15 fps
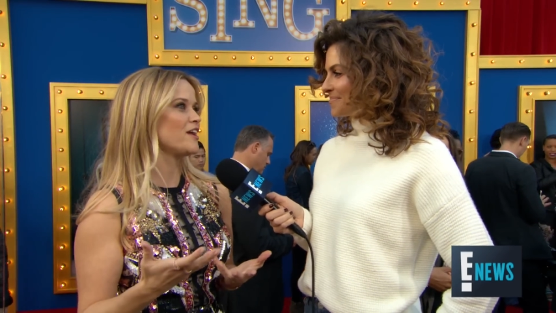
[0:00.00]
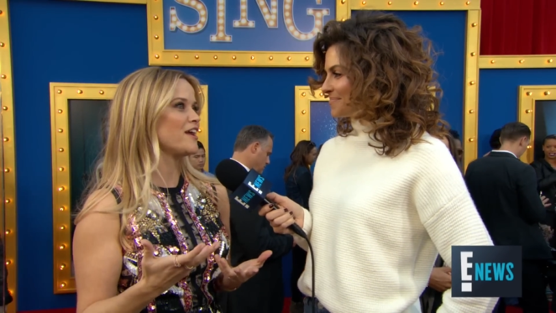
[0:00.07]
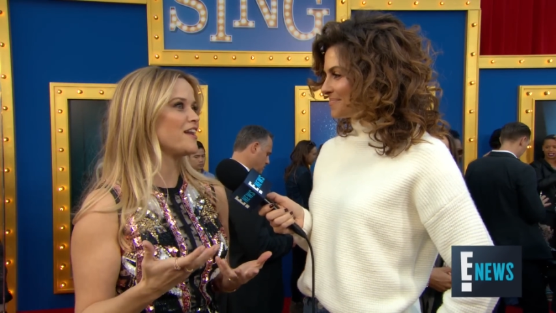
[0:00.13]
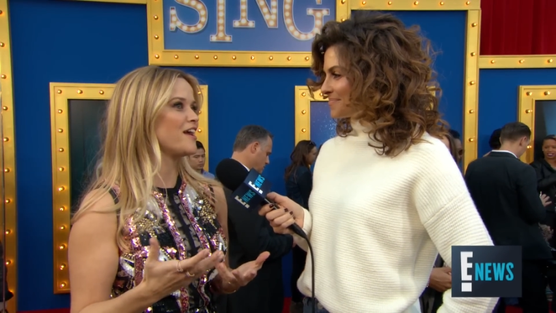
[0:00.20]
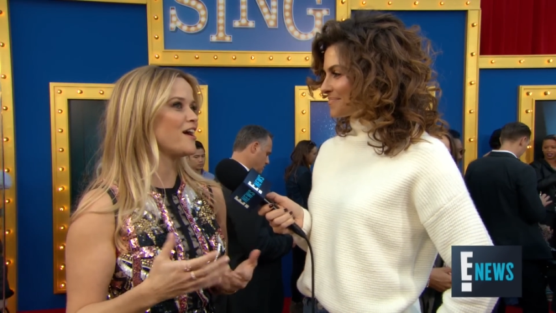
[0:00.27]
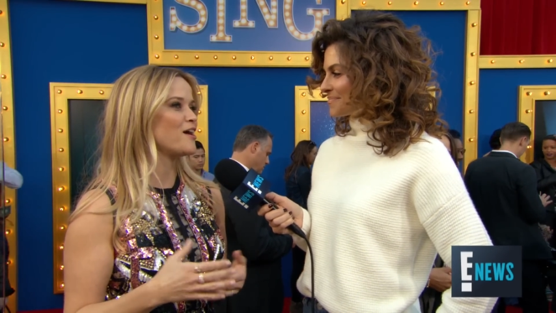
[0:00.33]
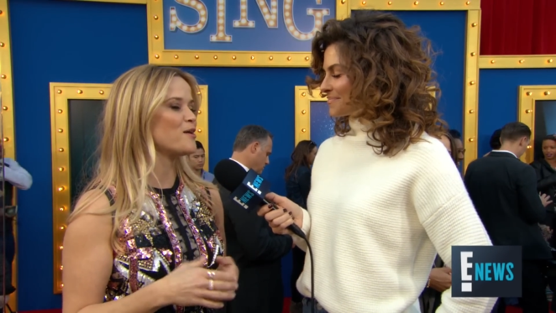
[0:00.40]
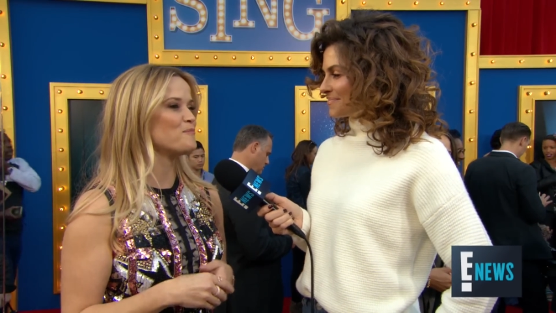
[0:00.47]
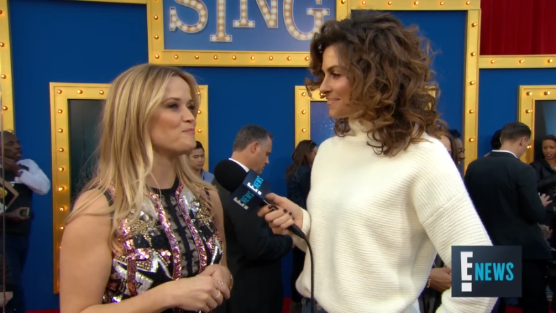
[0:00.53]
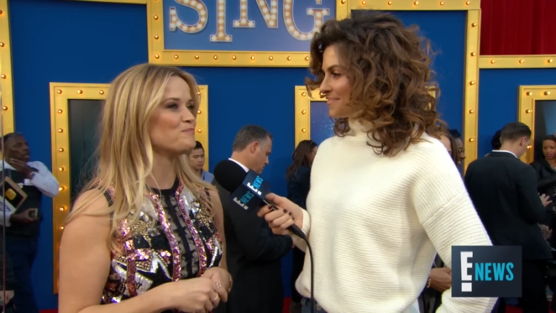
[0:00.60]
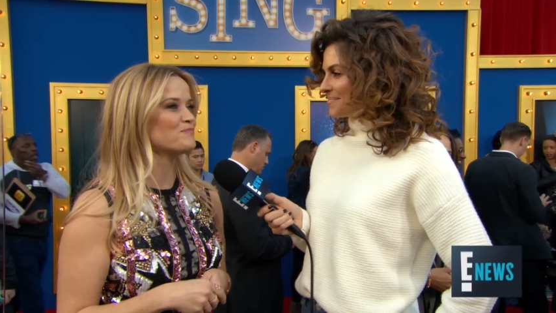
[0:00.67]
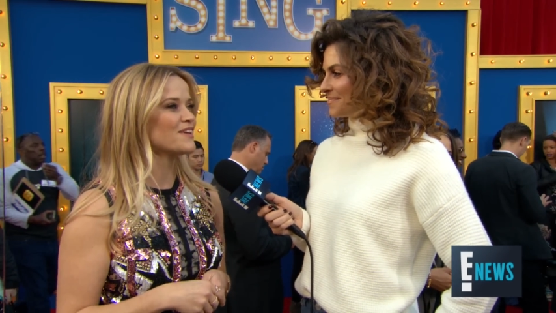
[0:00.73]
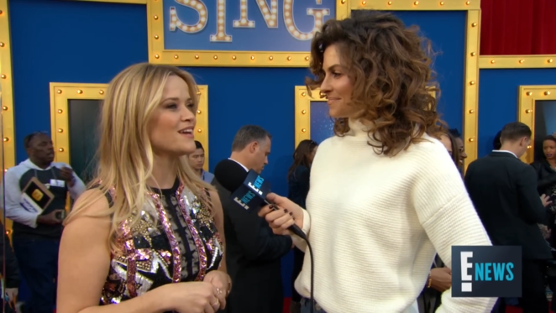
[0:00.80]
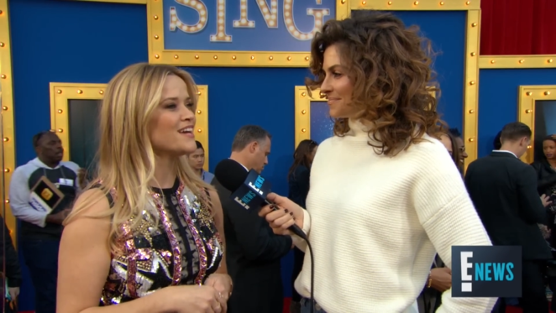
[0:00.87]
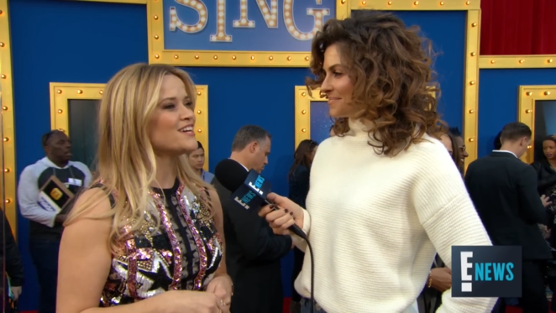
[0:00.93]
Speaker 1: And um,
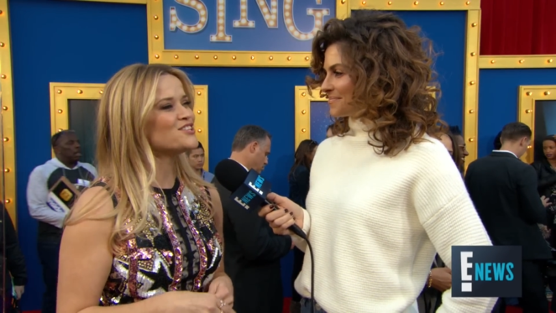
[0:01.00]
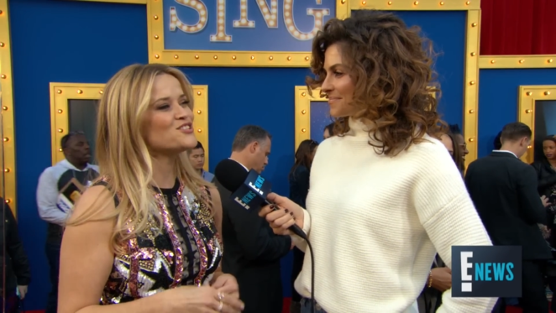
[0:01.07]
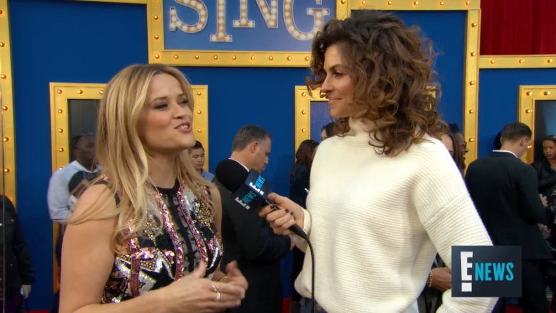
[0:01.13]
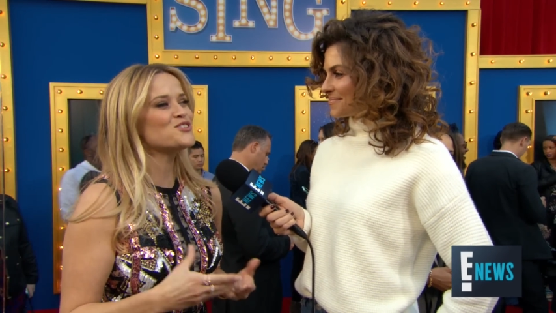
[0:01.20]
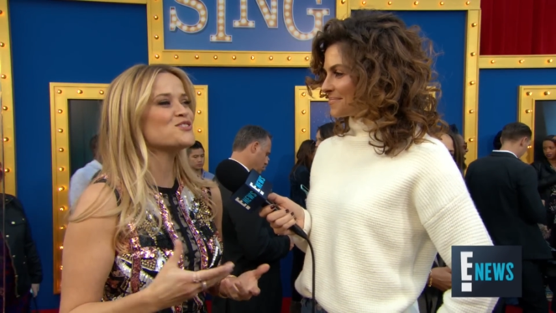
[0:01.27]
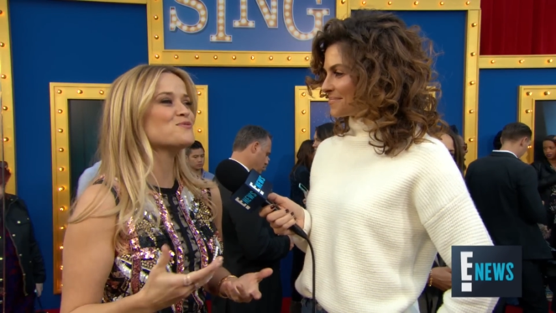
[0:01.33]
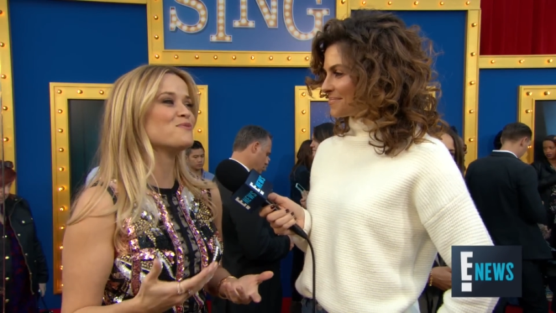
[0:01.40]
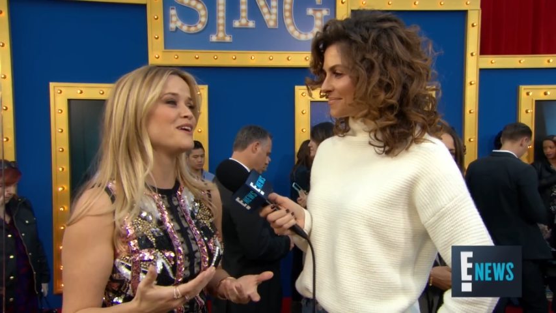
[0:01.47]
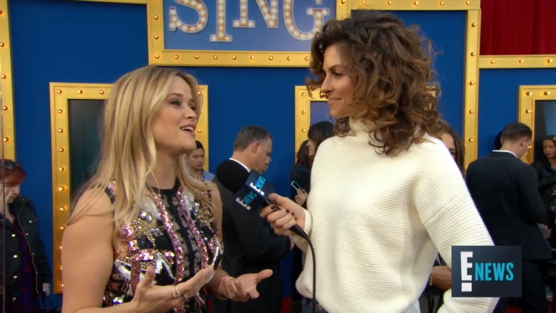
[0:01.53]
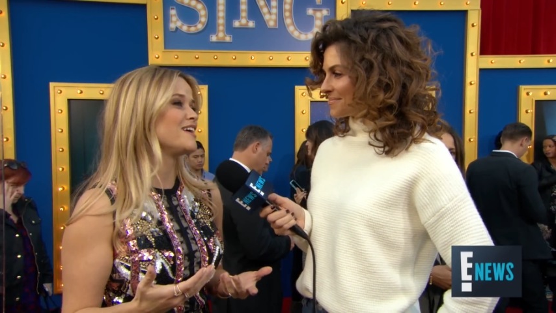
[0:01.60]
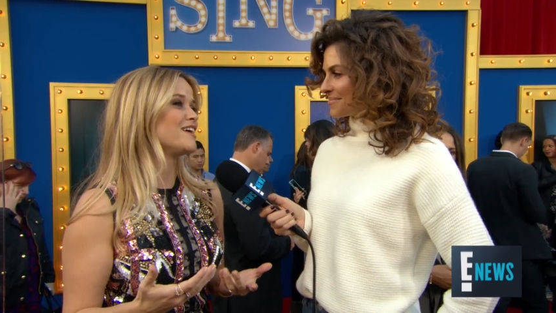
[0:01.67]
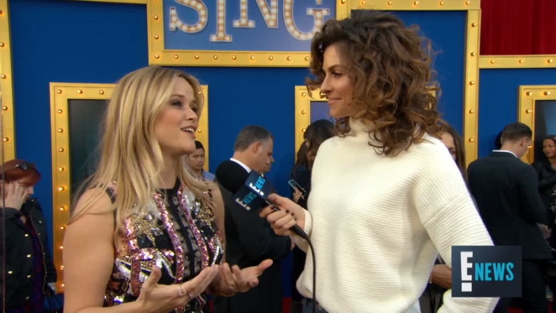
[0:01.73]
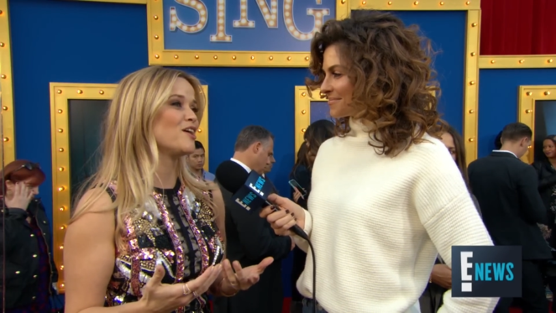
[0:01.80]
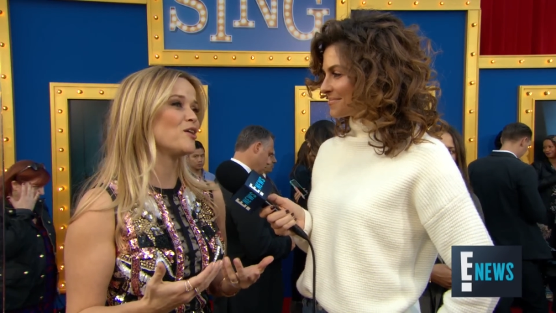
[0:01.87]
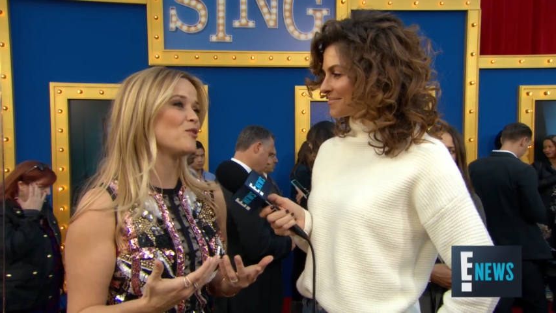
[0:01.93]
it's just sweet,
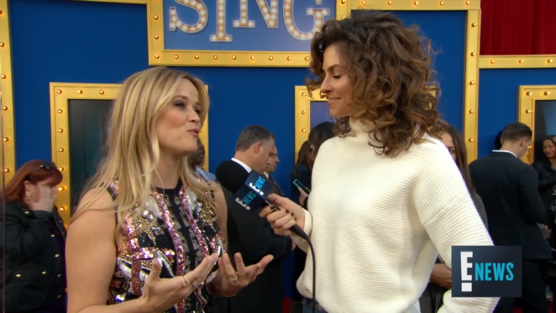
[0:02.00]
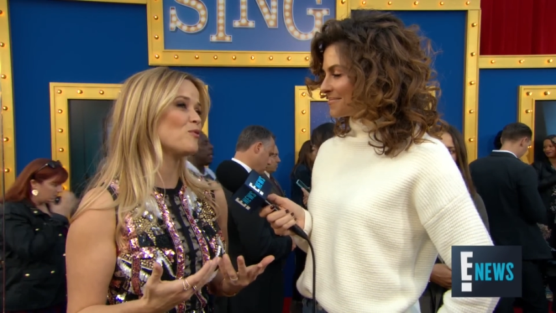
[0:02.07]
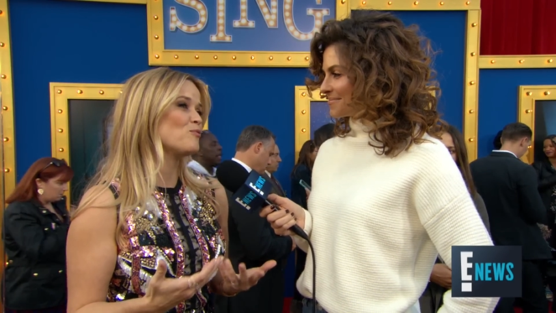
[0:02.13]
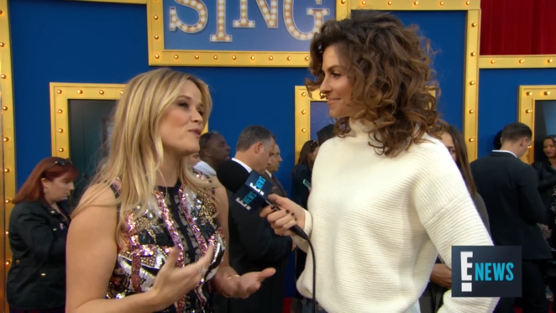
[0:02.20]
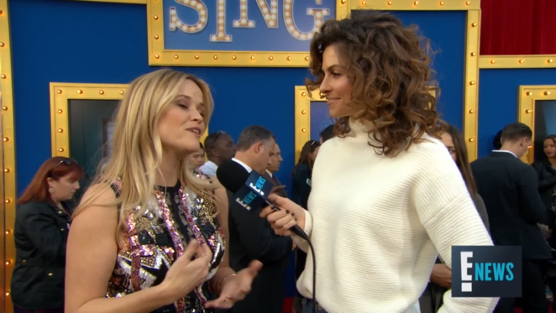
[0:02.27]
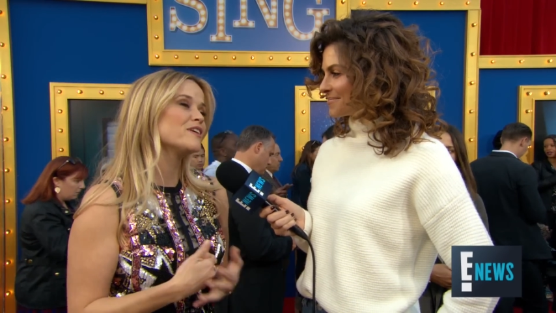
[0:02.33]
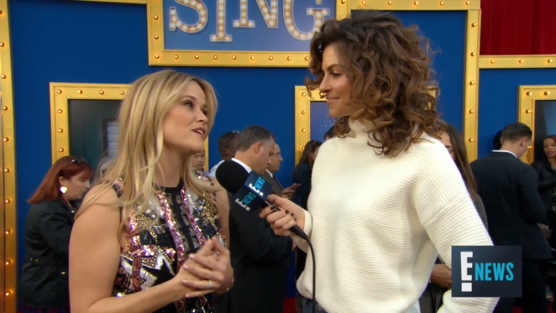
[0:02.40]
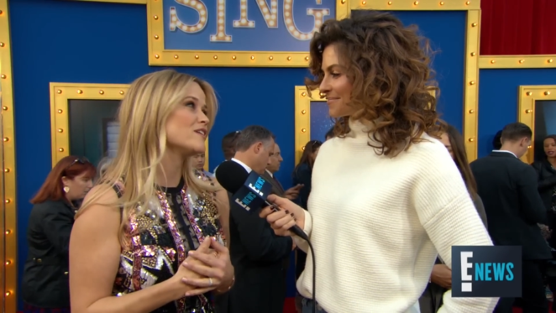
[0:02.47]
you know, we're really